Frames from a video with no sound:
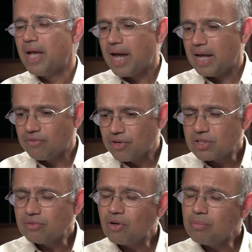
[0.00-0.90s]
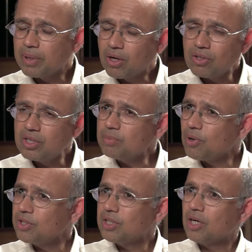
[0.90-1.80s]
And first of all, because these
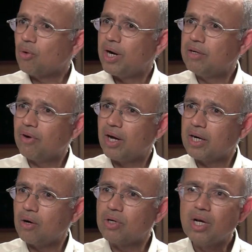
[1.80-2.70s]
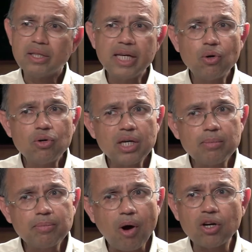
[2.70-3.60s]
projects are quite far out, they don't get
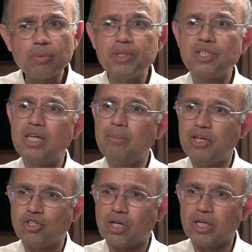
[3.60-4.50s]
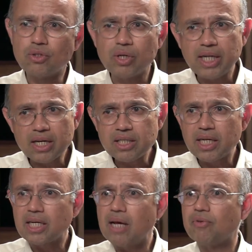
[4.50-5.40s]
occupancy immediately. So it does
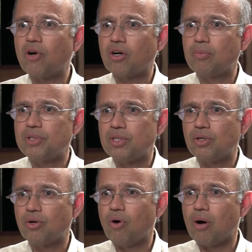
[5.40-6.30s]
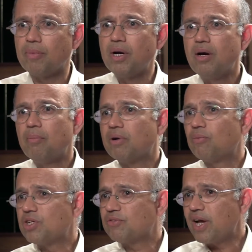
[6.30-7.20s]
take time for occupancy to go up. But
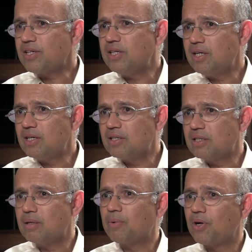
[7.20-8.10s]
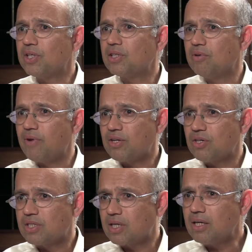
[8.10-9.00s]
what's fascinating is in the projects we've actually
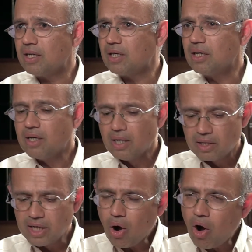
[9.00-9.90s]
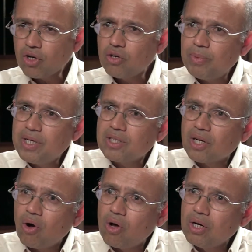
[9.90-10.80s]
studied, the occupants are
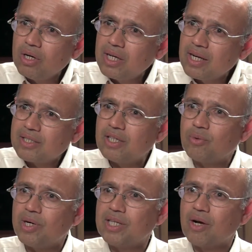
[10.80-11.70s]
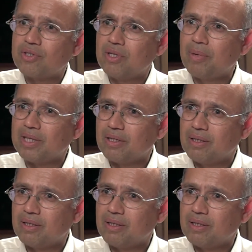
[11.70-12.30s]
all earning less than 20,000 a month.